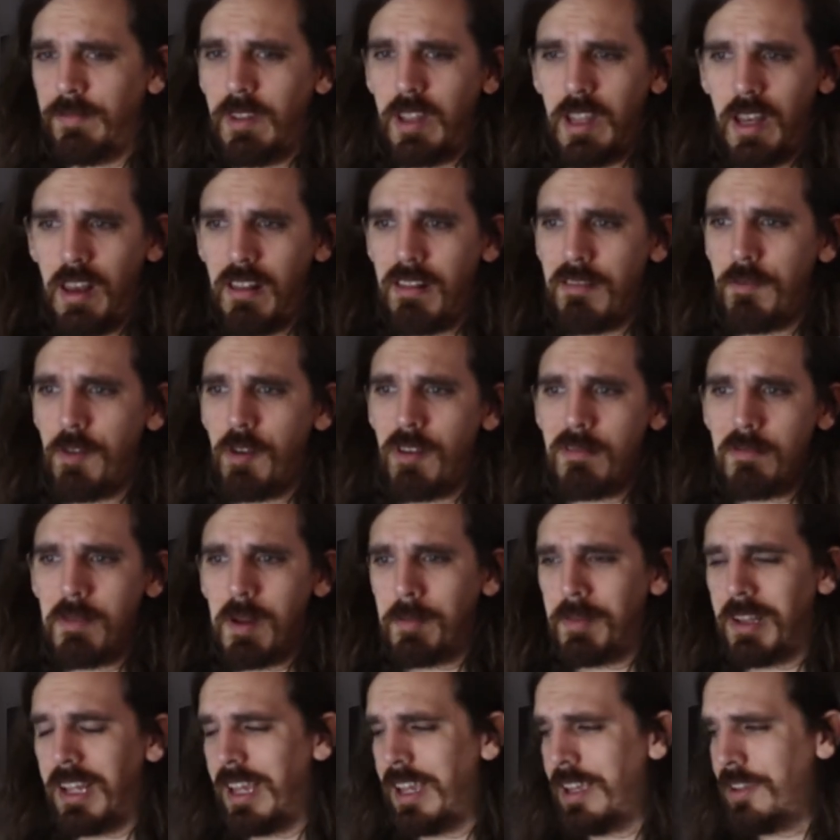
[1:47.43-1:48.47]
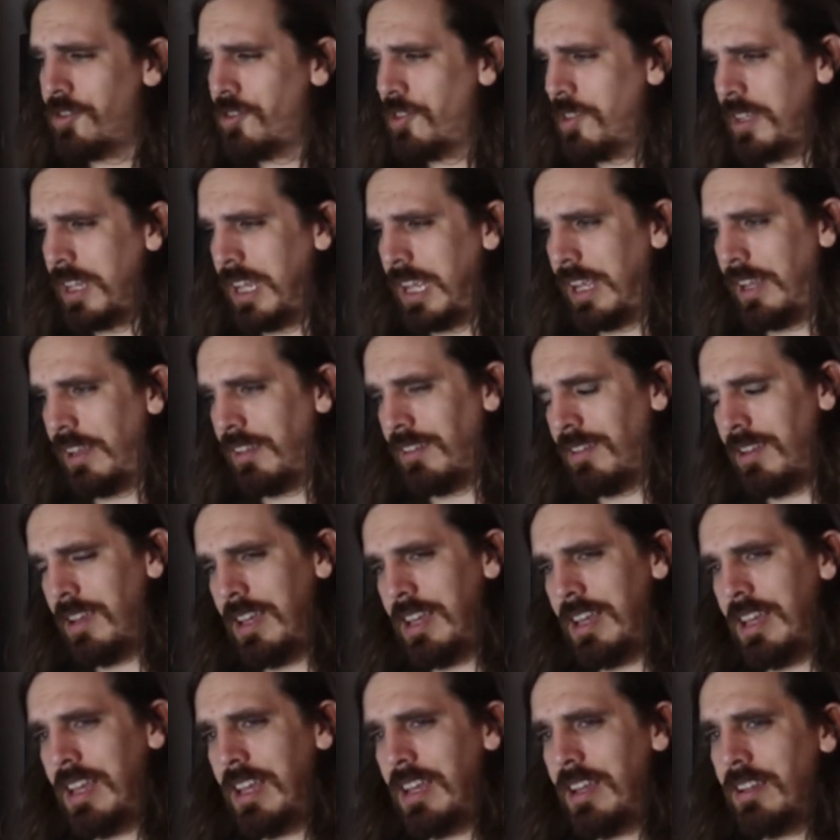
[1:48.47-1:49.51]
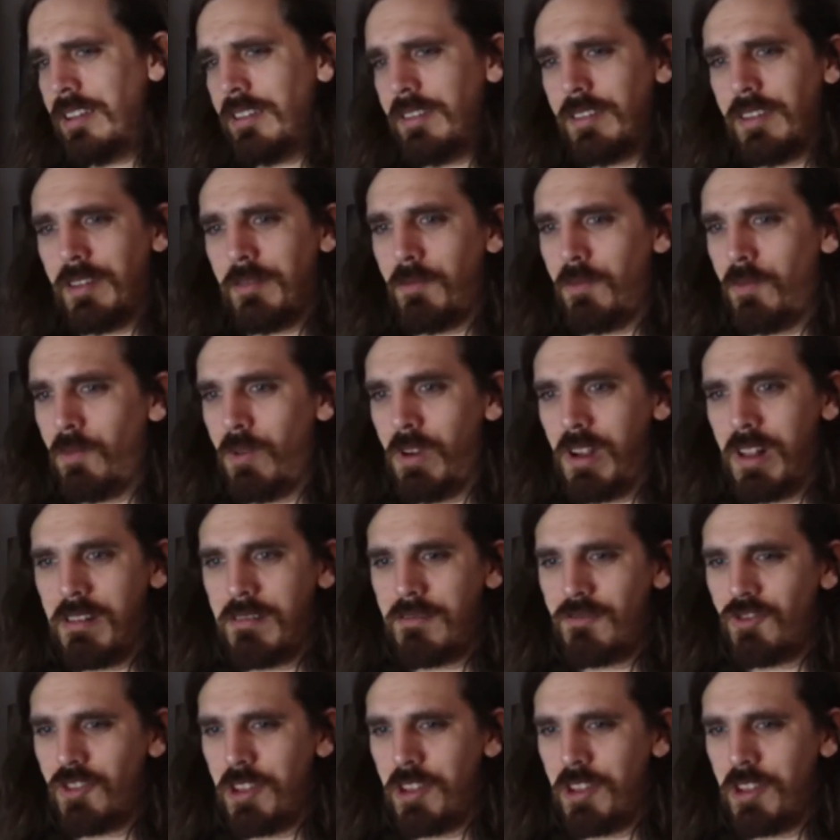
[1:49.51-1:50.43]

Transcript: in its first publication, and was